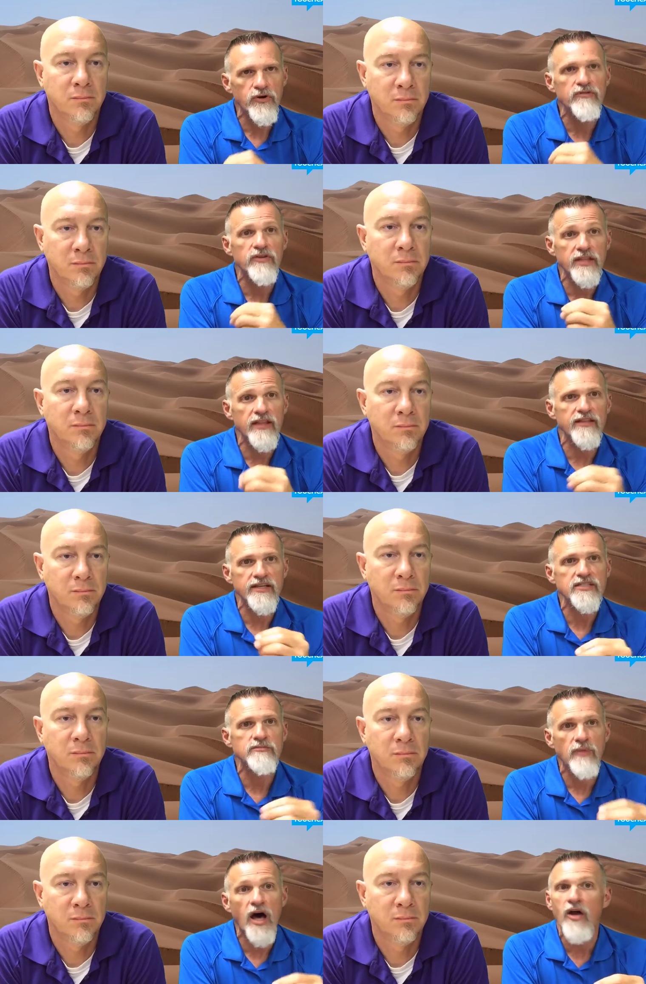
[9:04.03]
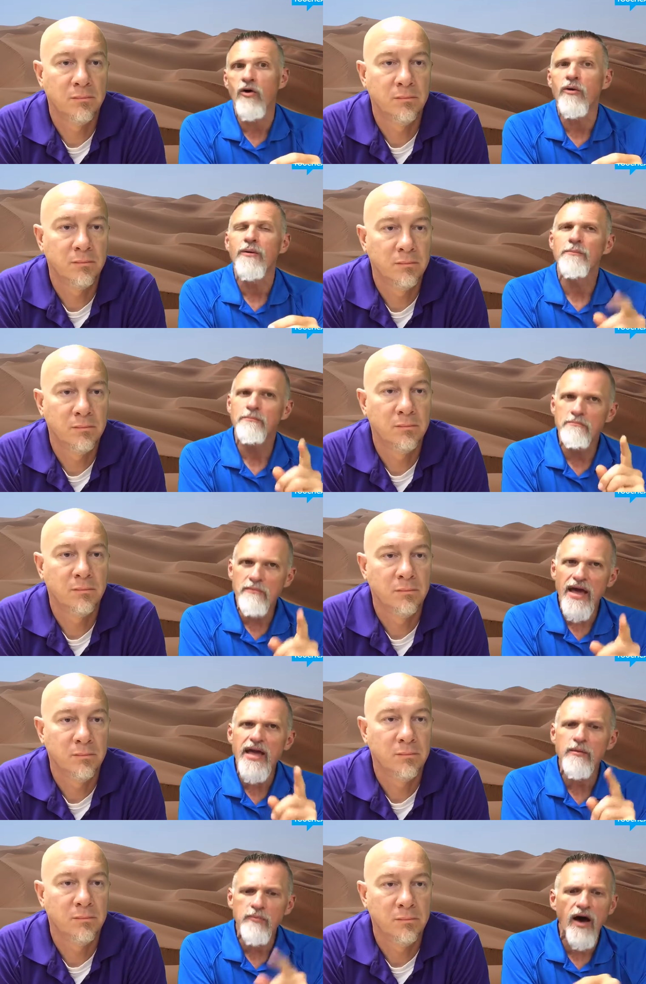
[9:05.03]
Speaker 1: proven that this model
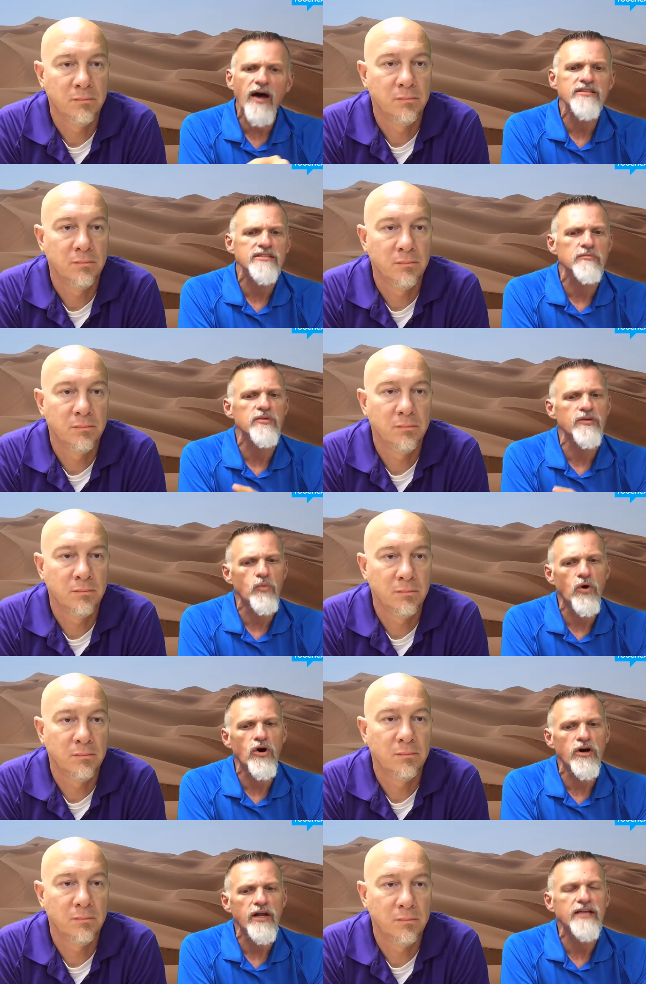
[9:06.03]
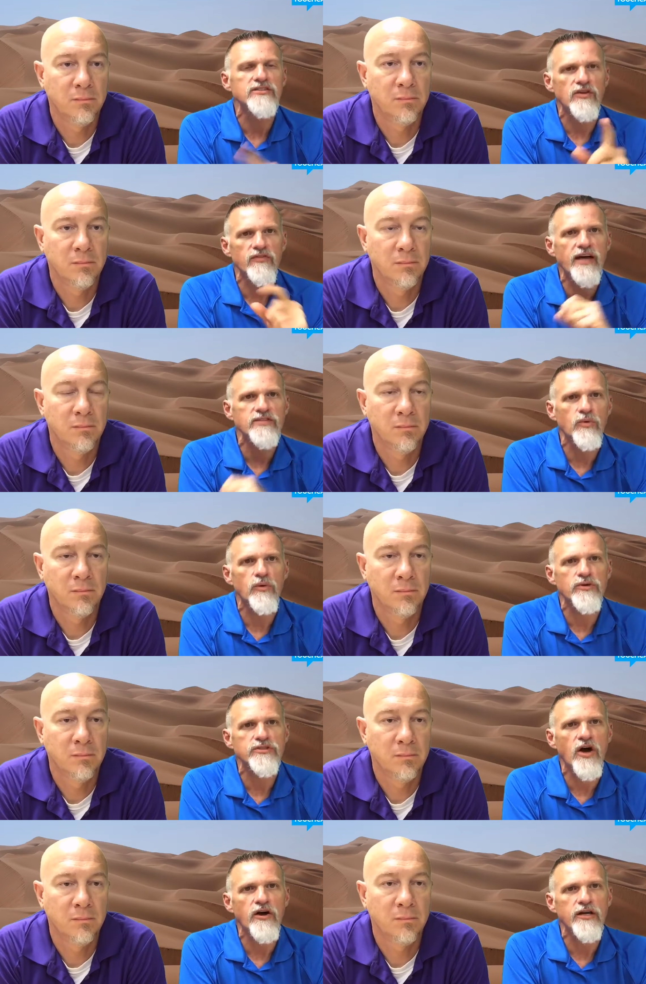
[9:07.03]
may possibly work. And so that's what
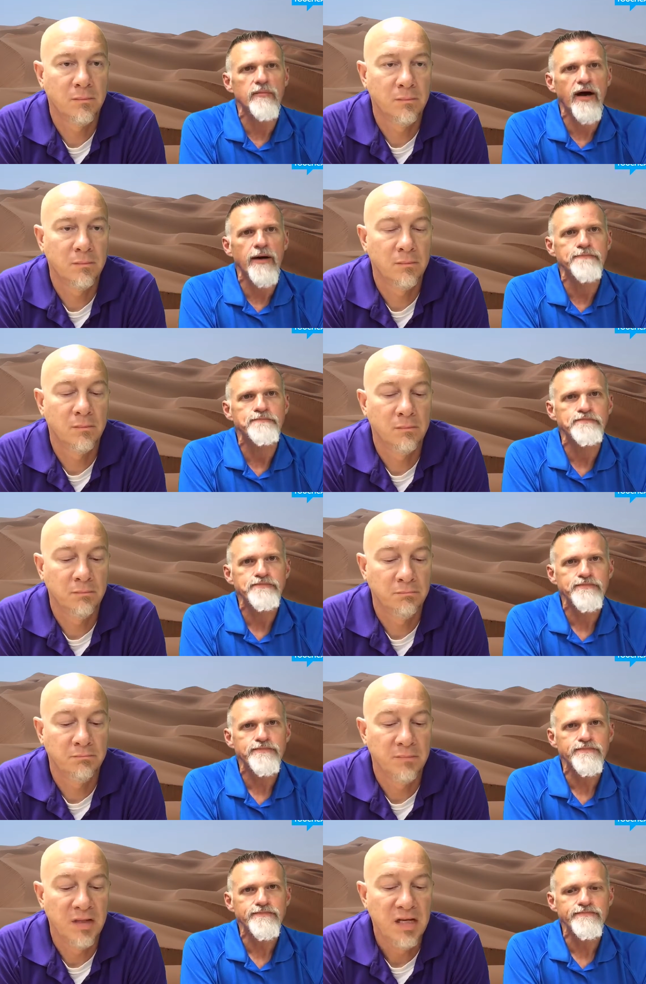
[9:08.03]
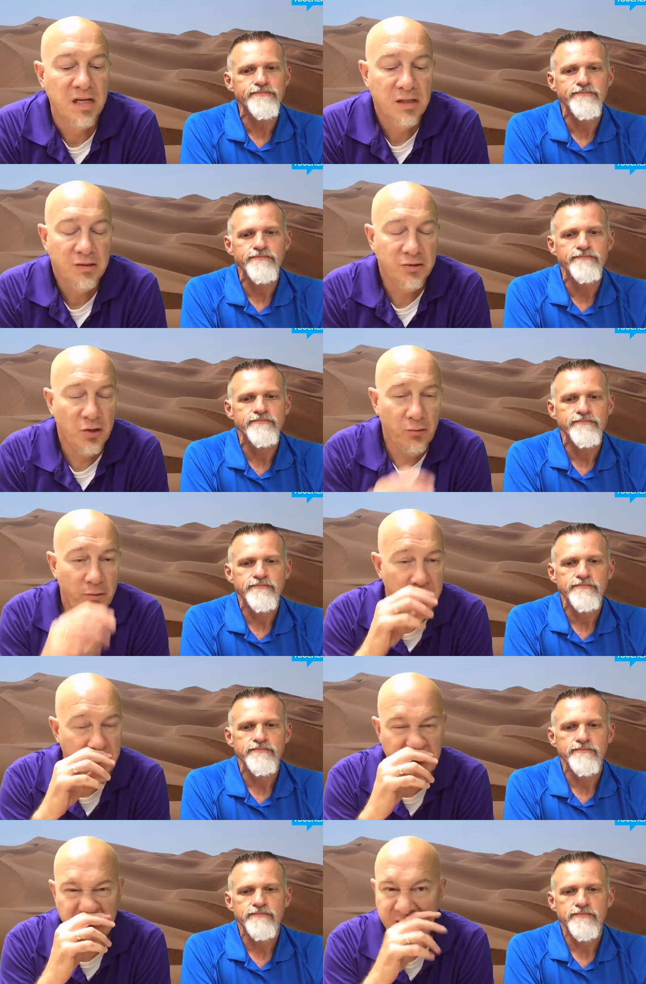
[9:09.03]
we're talking about. So
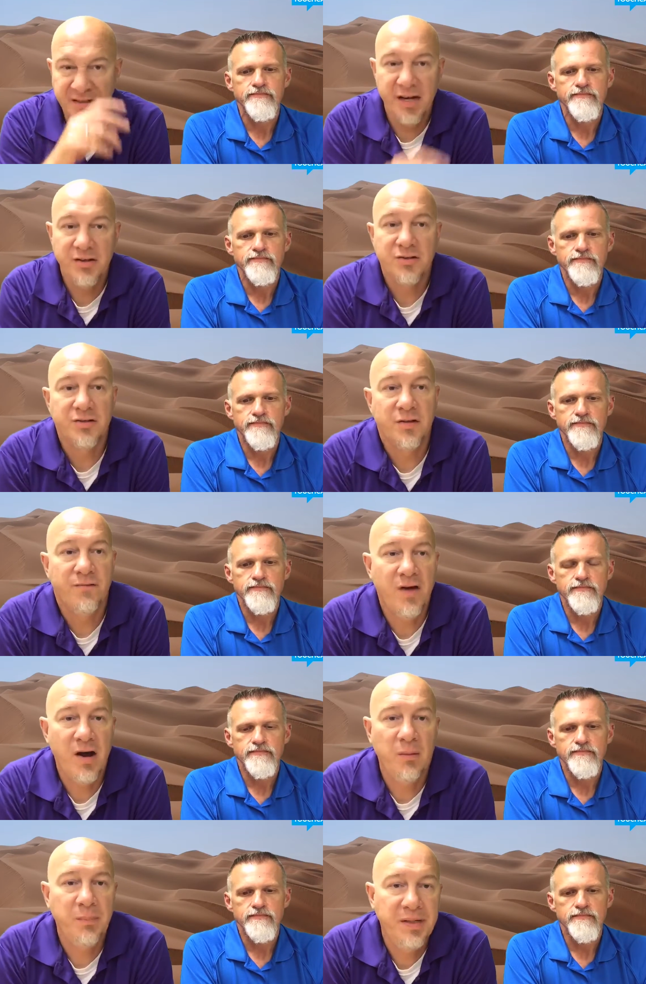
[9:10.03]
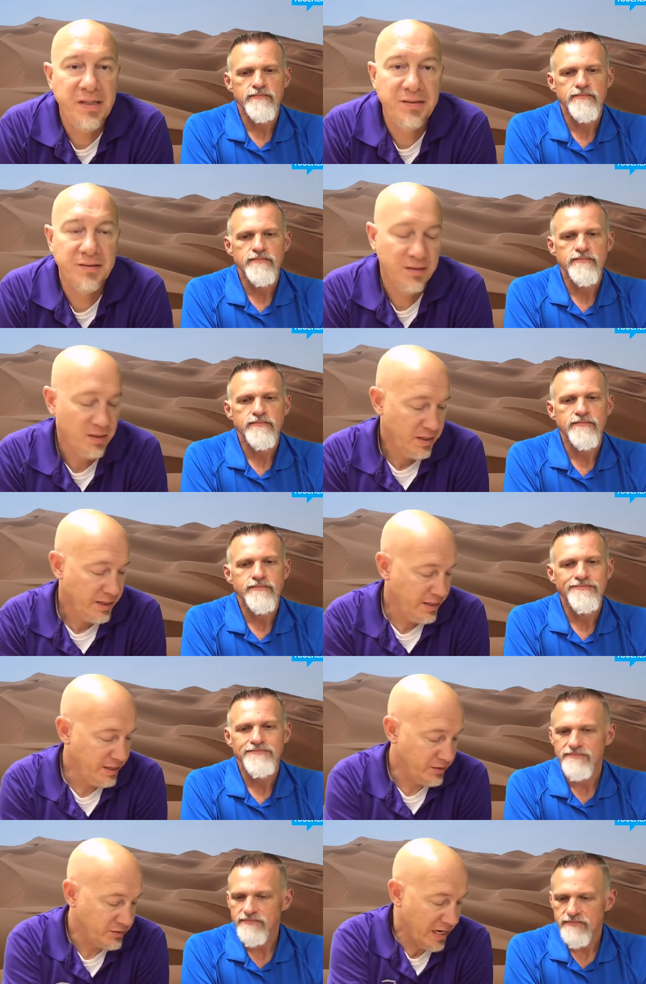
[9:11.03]
the
Speaker 2: presentation is the final piece
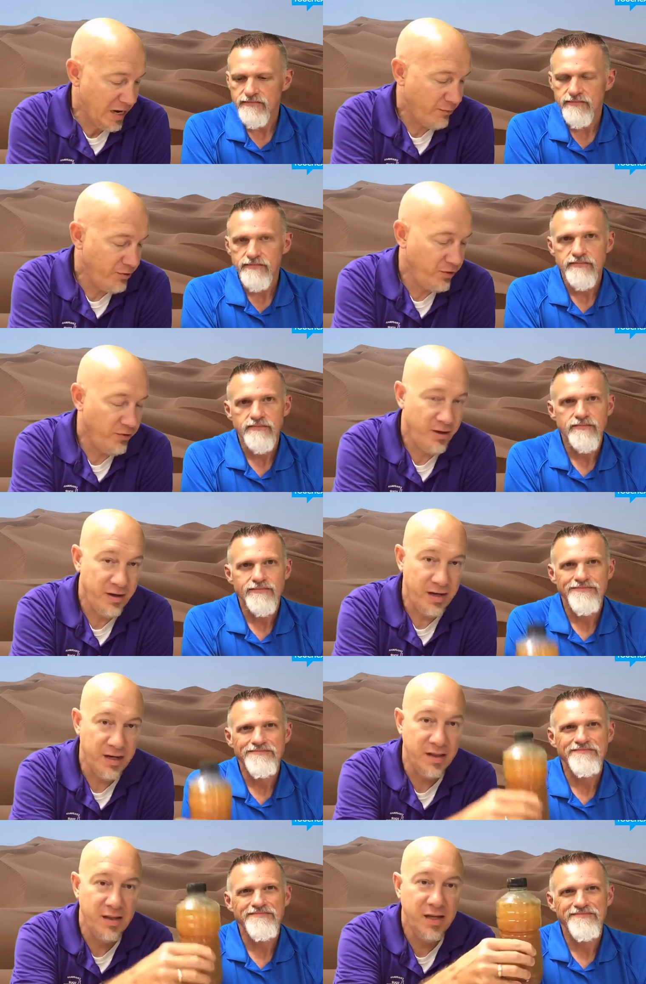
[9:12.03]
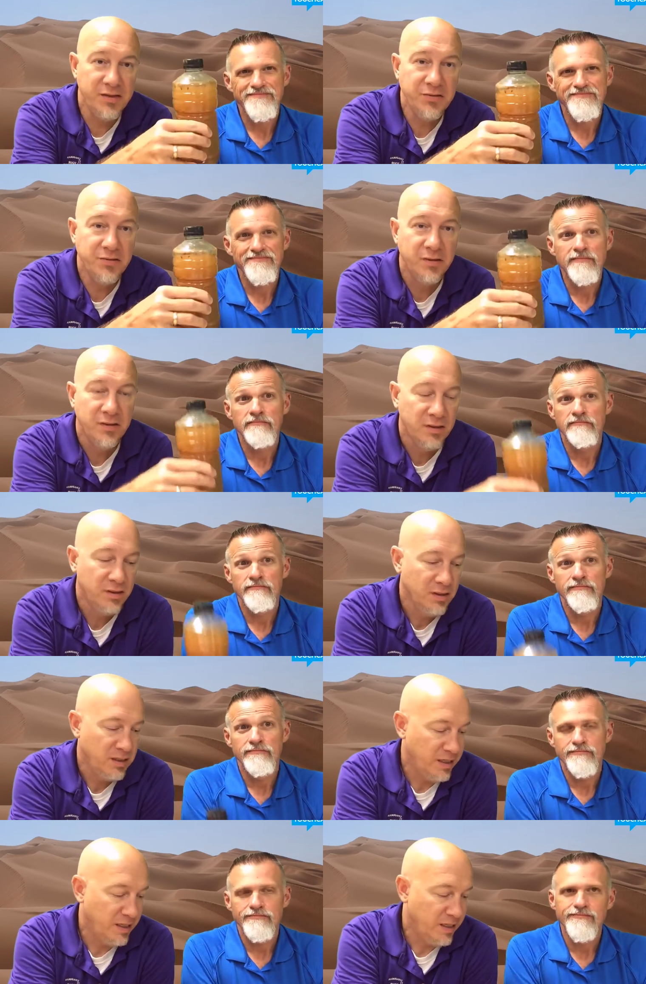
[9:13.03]
is how are you going to get this
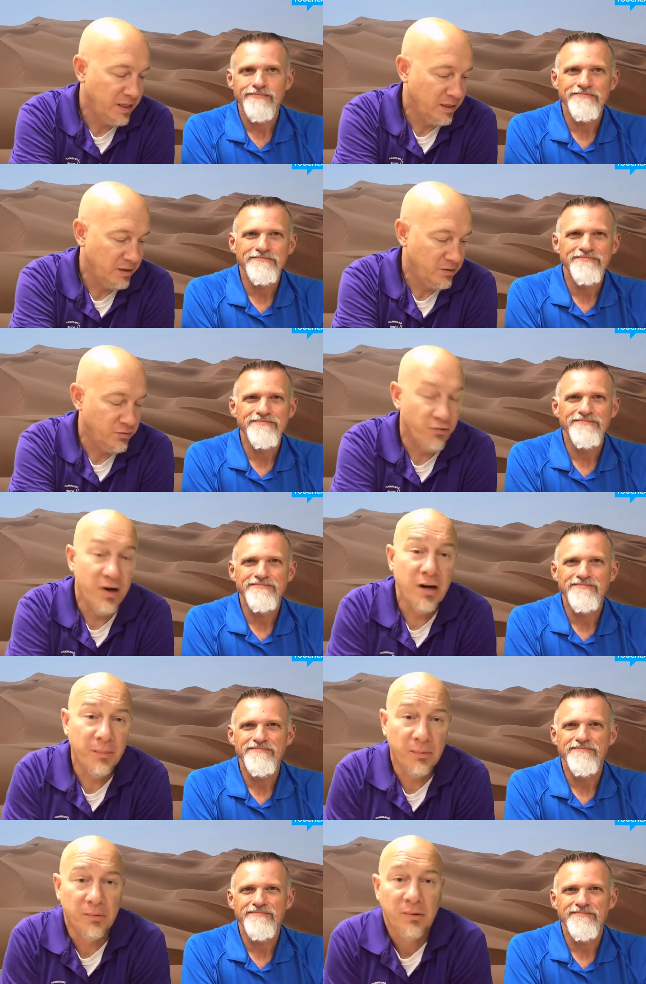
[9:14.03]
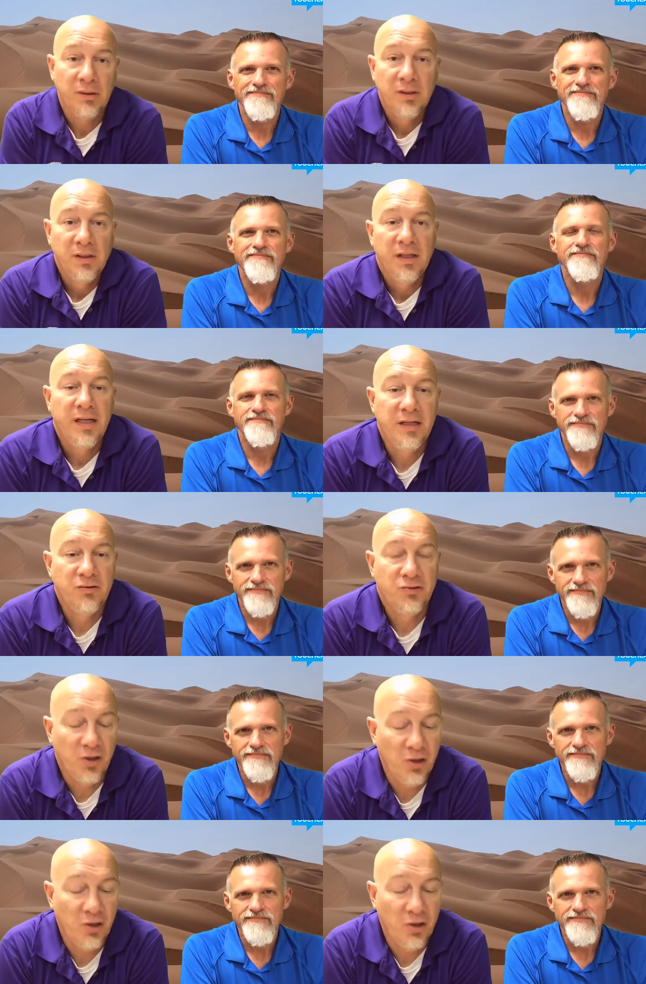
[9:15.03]
uh, drinkable? And